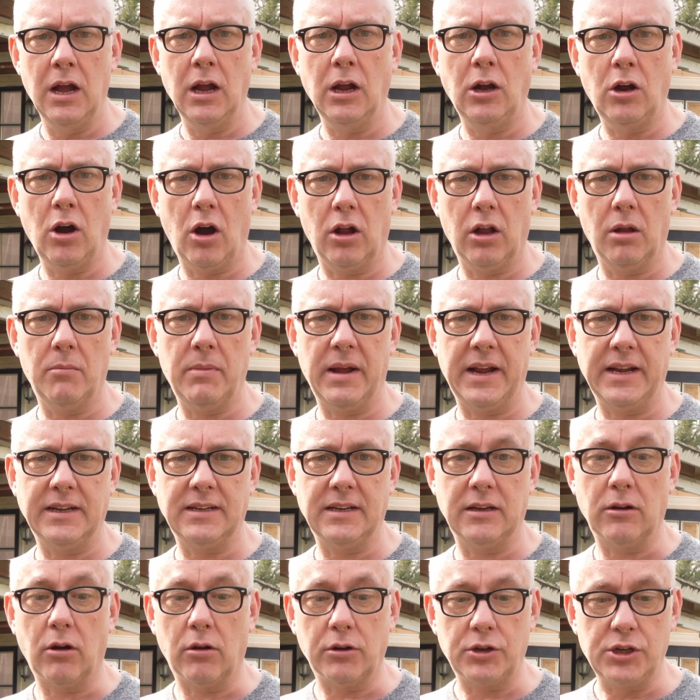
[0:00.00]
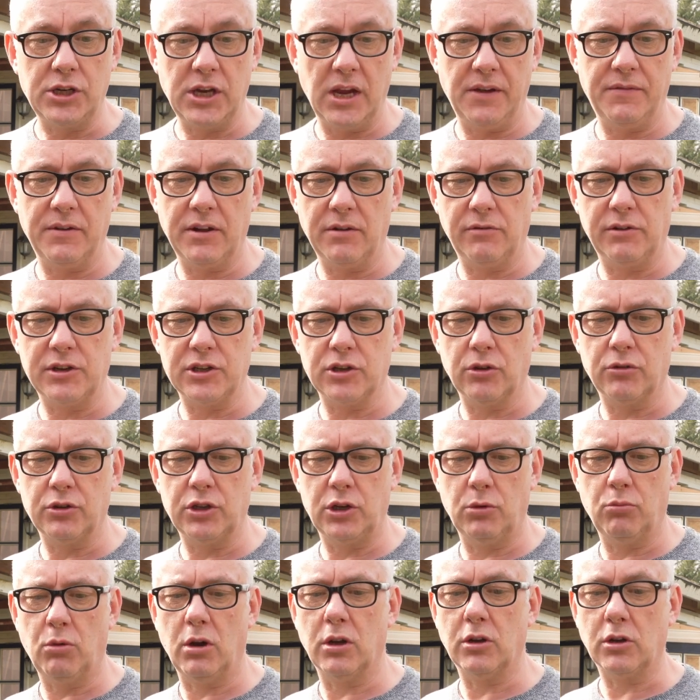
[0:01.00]
collimating or achieving the
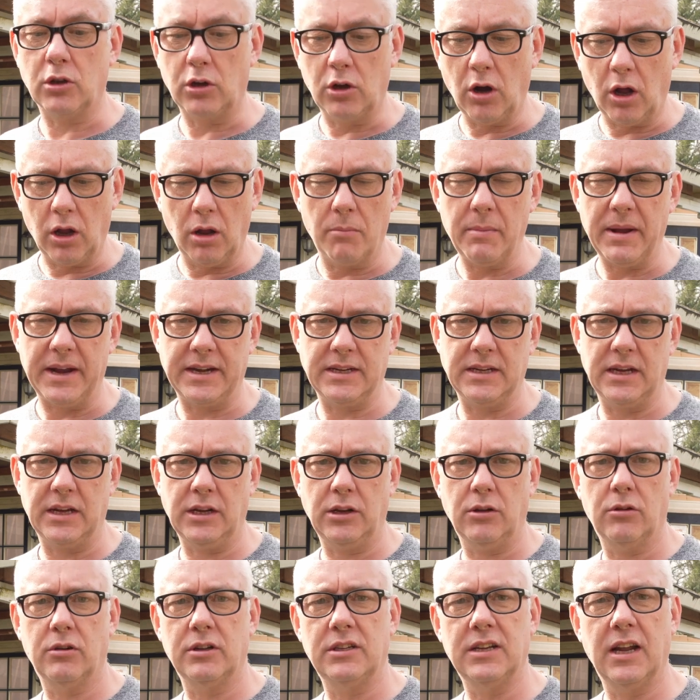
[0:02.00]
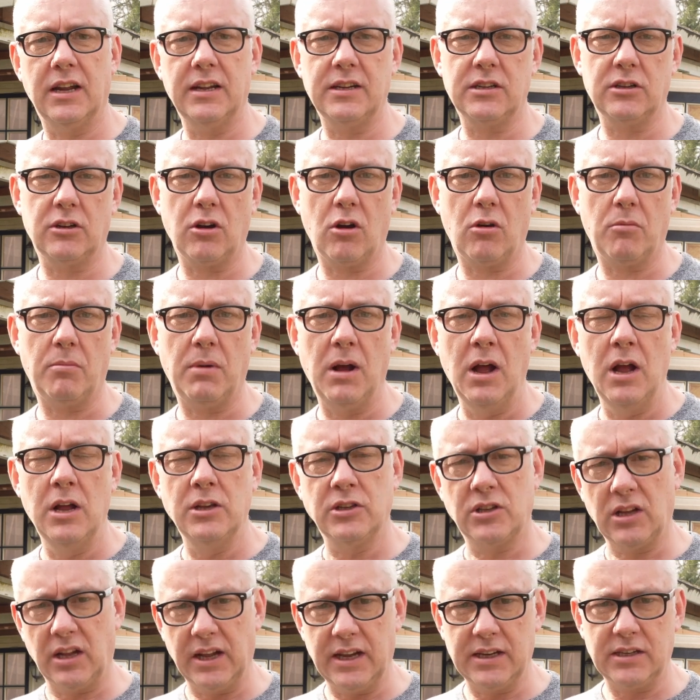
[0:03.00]
results you want, collimating your telescope.
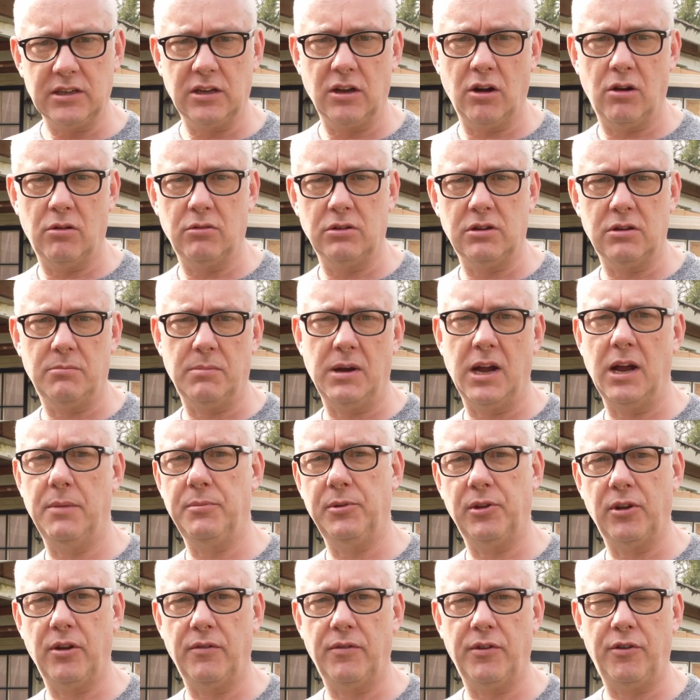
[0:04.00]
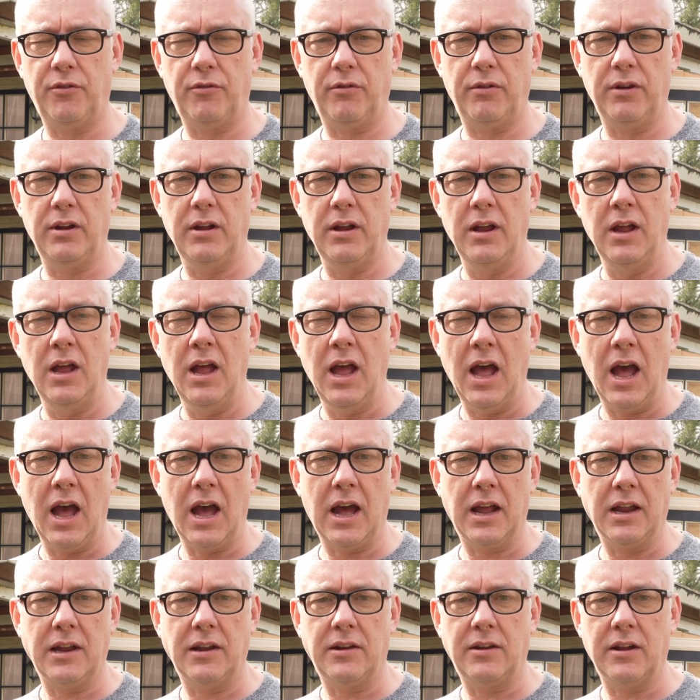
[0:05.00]
So let's go to my observatory
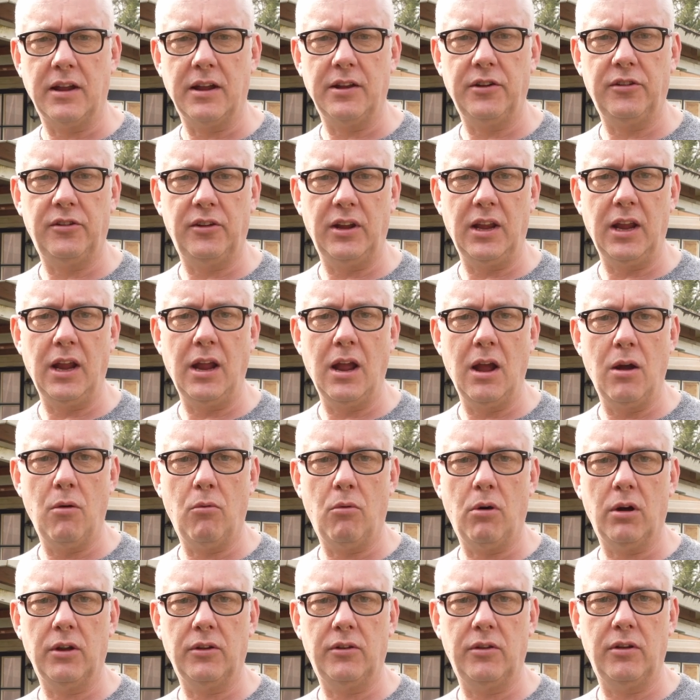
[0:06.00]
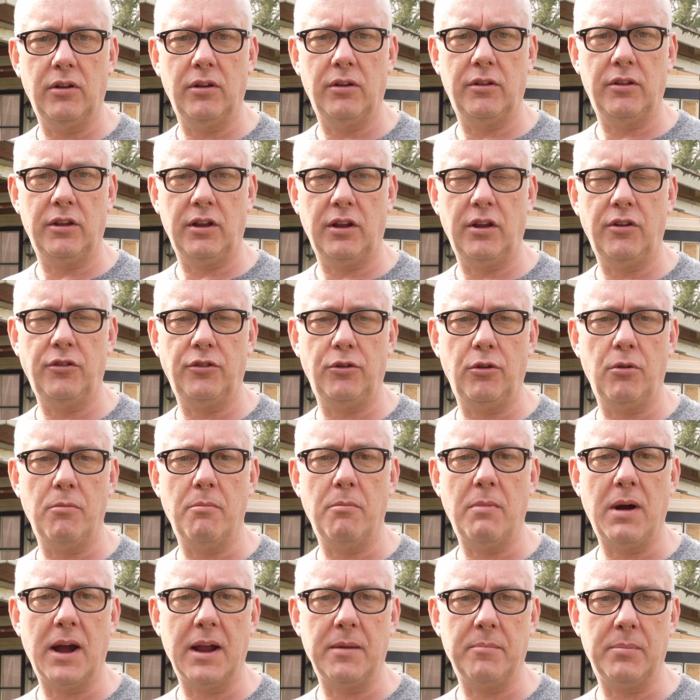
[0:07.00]
and see what the issue
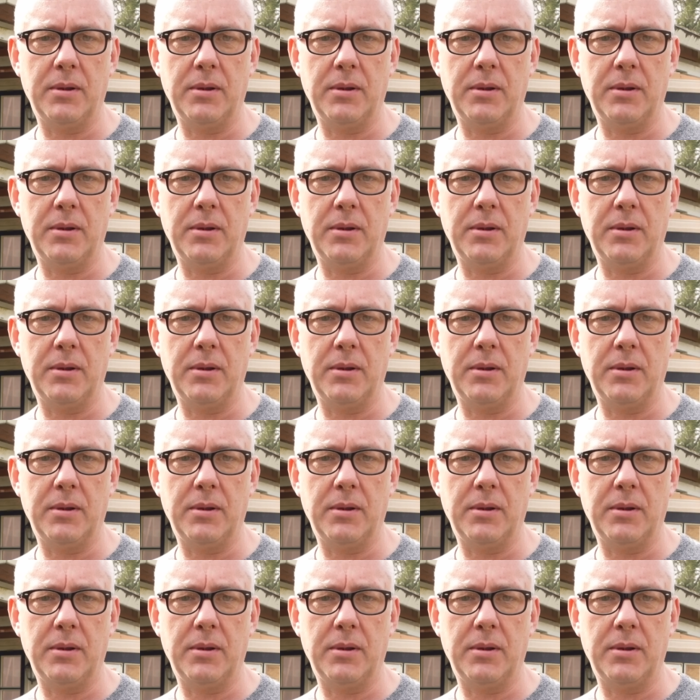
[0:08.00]
might